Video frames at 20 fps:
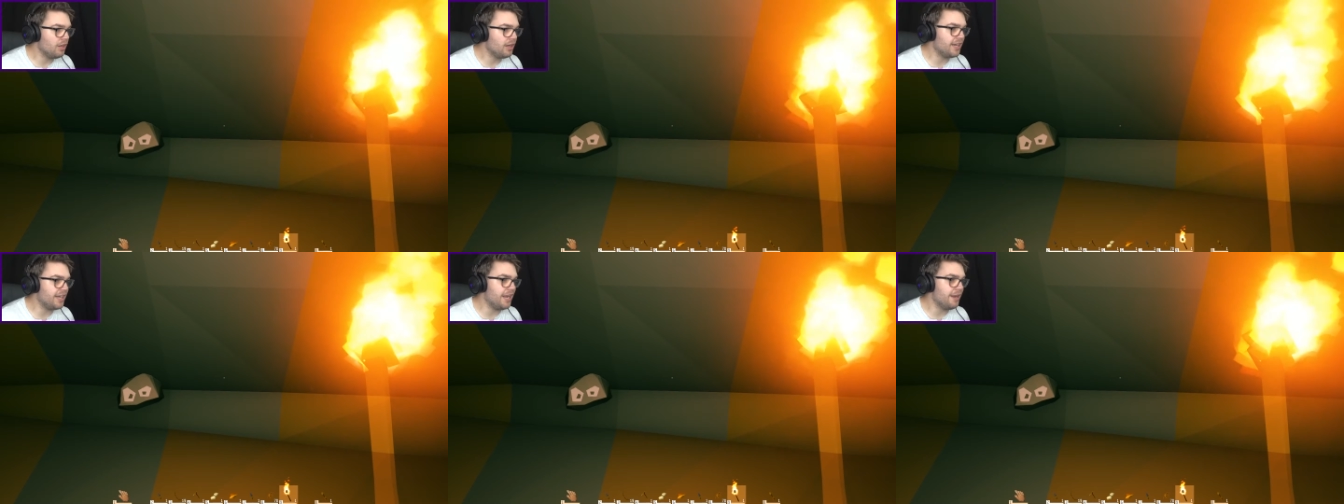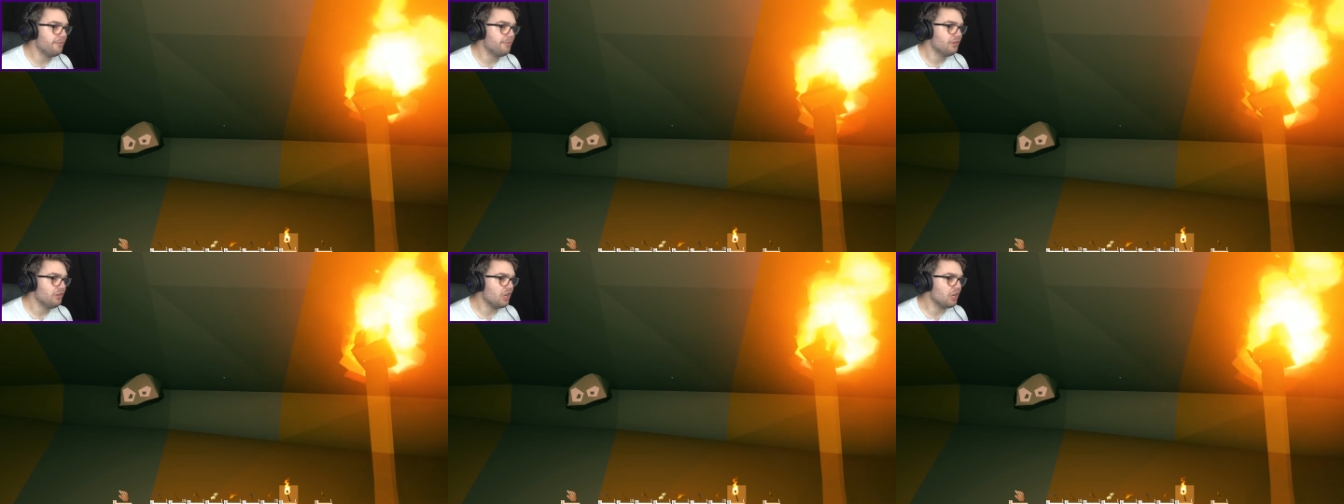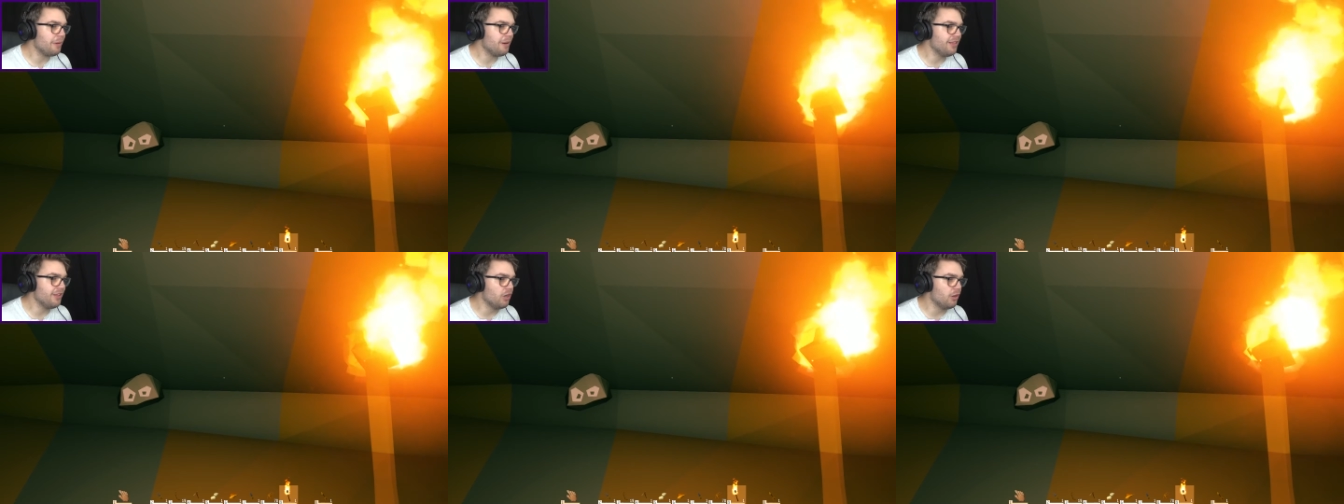Look at
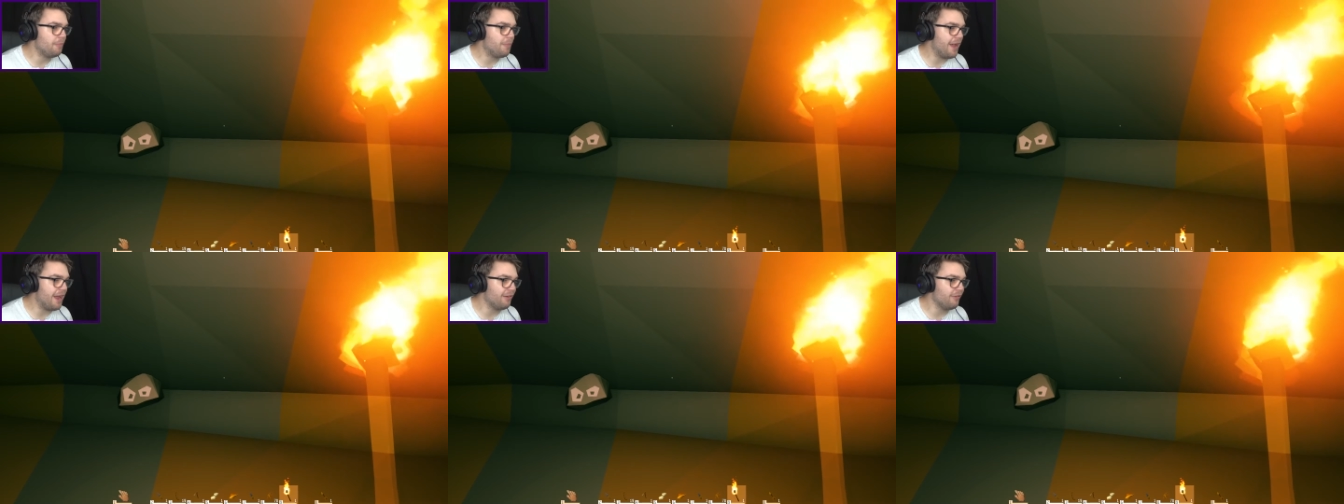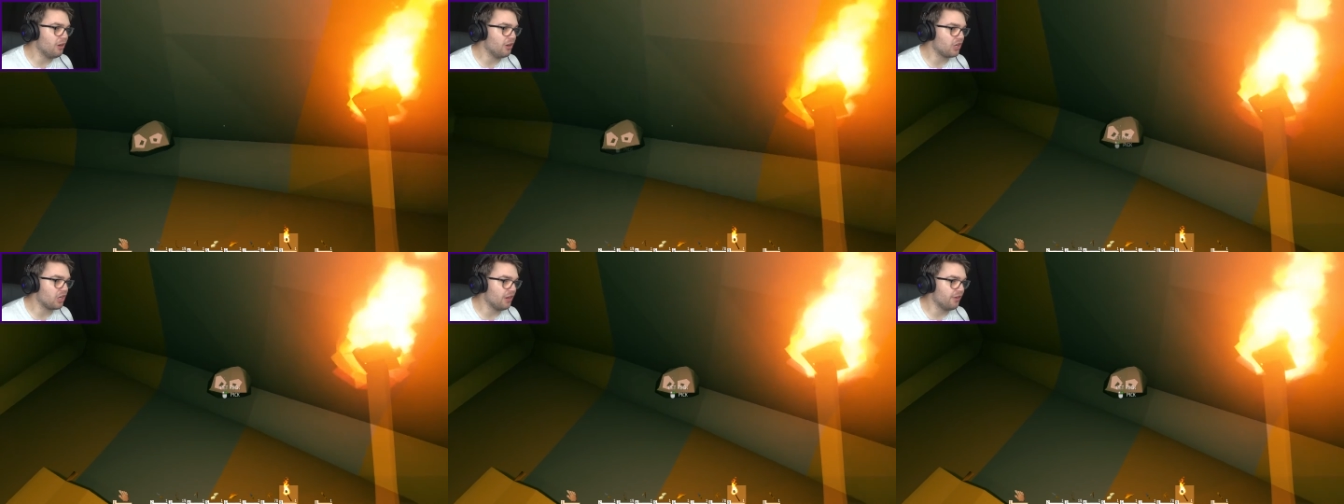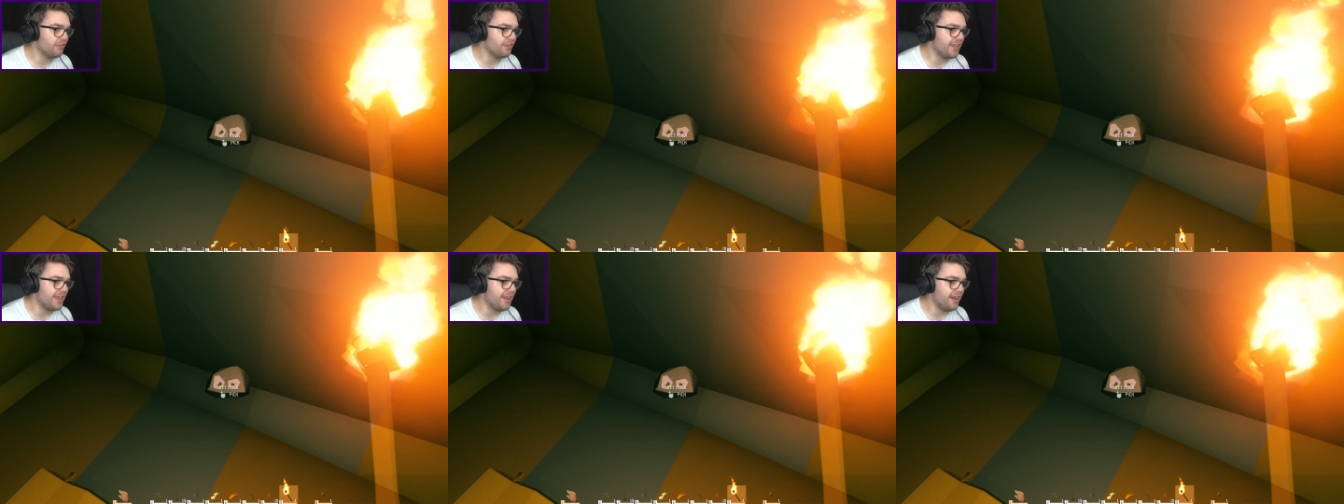my little pet rock
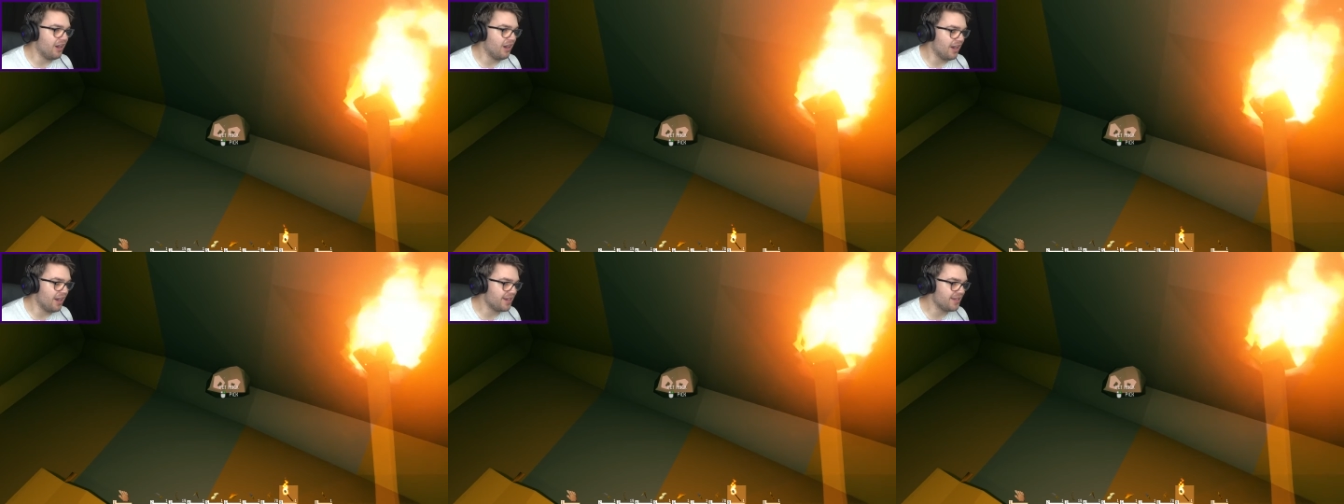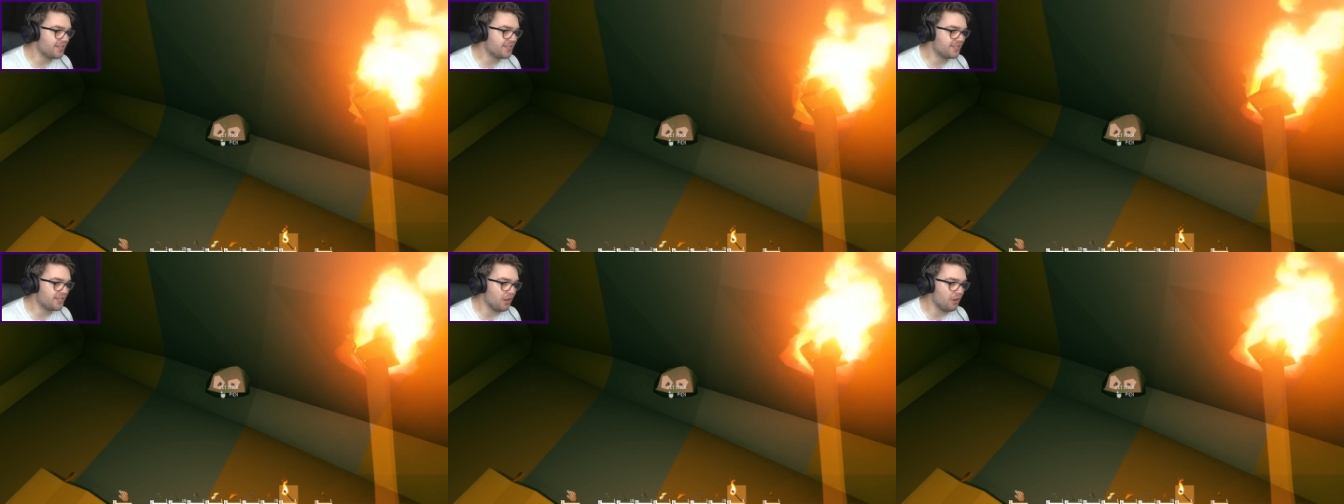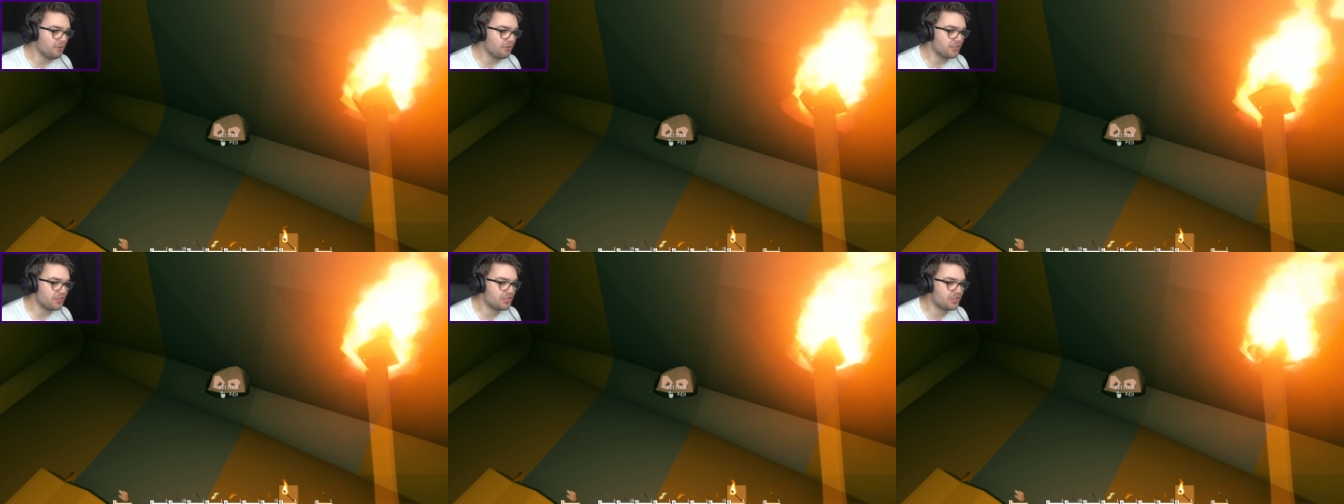over there. Oh, he's
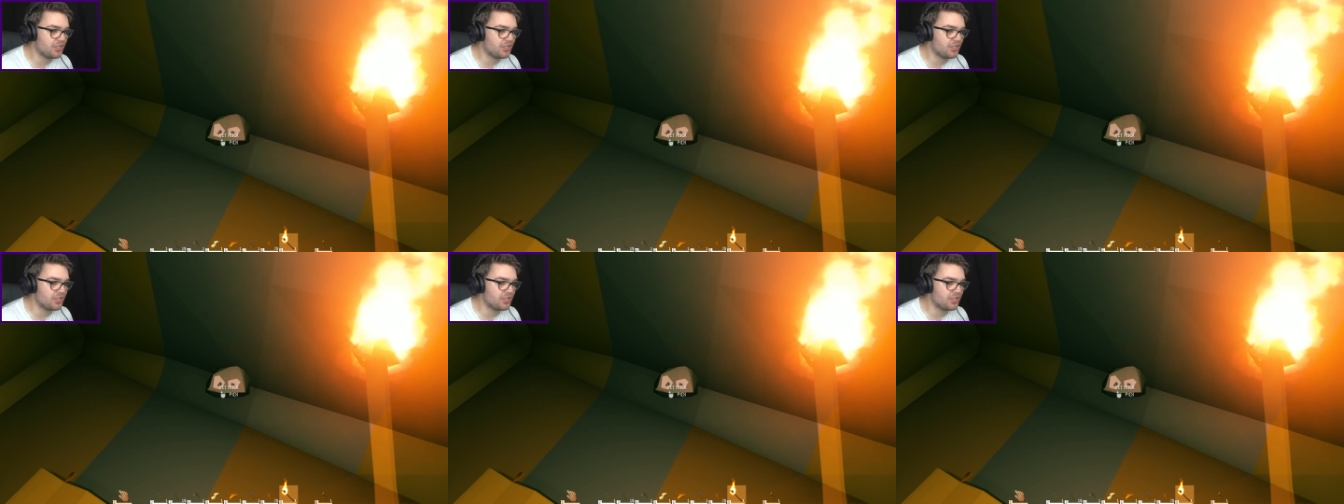so